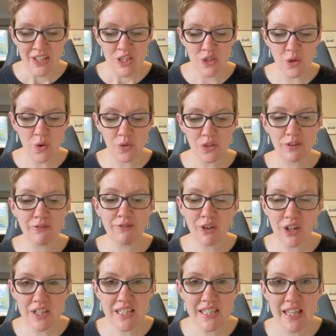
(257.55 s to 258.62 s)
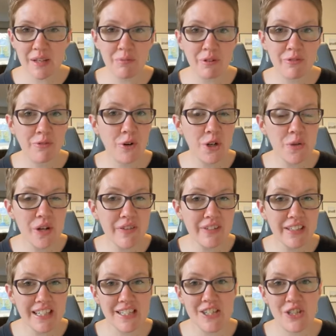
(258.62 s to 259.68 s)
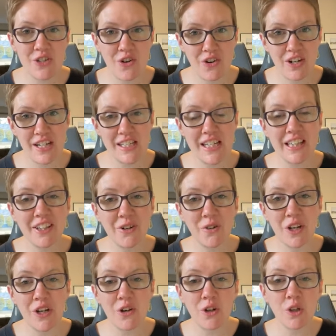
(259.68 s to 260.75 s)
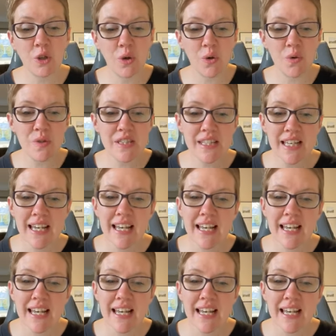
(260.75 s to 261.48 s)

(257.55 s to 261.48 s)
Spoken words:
So the first thing, before you even get started decluttering your clothes,